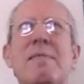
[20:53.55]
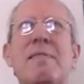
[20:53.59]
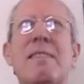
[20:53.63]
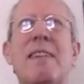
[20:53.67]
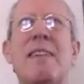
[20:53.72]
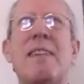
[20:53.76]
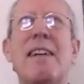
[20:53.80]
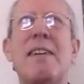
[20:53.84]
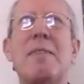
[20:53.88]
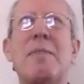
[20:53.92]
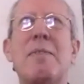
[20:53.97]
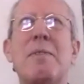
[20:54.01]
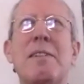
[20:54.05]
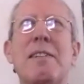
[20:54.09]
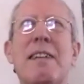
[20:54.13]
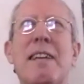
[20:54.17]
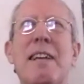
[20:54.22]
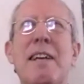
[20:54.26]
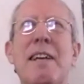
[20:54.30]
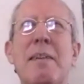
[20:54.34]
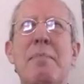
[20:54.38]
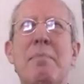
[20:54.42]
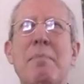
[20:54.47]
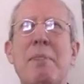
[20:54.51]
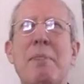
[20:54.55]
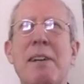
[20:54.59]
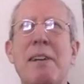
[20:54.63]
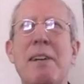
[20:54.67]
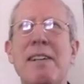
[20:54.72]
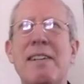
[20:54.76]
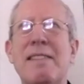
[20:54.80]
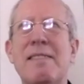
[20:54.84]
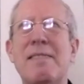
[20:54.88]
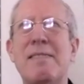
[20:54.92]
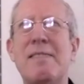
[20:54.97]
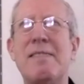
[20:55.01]
And it would keep me
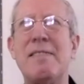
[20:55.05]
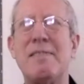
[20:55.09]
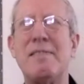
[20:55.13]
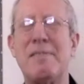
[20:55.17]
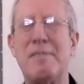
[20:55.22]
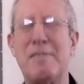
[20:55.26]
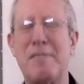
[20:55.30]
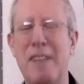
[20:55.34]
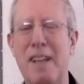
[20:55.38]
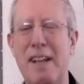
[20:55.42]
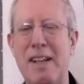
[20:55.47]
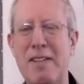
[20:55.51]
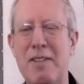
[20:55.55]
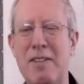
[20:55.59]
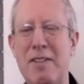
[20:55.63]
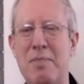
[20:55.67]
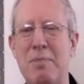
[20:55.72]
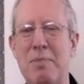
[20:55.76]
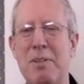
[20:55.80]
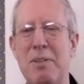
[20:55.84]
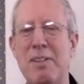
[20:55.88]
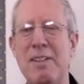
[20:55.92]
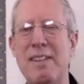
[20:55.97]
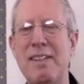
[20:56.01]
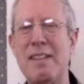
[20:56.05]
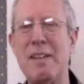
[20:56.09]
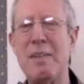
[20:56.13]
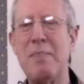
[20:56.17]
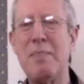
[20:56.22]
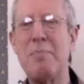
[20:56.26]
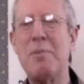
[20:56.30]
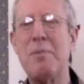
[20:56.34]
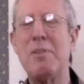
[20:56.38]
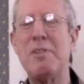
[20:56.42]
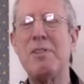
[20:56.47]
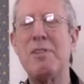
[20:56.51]
flexible and
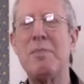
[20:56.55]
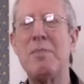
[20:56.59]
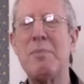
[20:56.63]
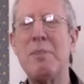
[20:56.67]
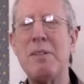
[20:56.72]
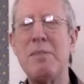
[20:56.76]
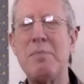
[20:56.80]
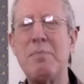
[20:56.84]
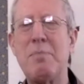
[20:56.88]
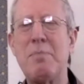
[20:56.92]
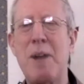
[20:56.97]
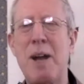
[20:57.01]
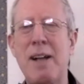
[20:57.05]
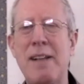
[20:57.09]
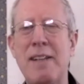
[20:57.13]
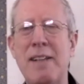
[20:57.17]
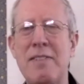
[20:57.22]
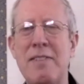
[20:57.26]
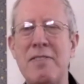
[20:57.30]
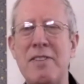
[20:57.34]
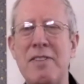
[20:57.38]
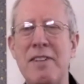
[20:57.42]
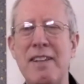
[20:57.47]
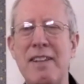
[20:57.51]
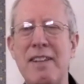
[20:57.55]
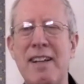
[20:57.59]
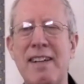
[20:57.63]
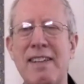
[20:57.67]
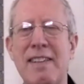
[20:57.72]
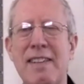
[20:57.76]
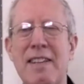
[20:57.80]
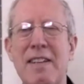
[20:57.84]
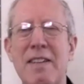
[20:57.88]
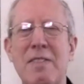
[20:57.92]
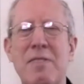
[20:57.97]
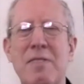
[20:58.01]
limber to be practicing like
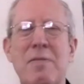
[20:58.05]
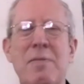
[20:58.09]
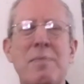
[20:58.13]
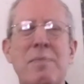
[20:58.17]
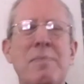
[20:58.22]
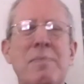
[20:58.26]
this.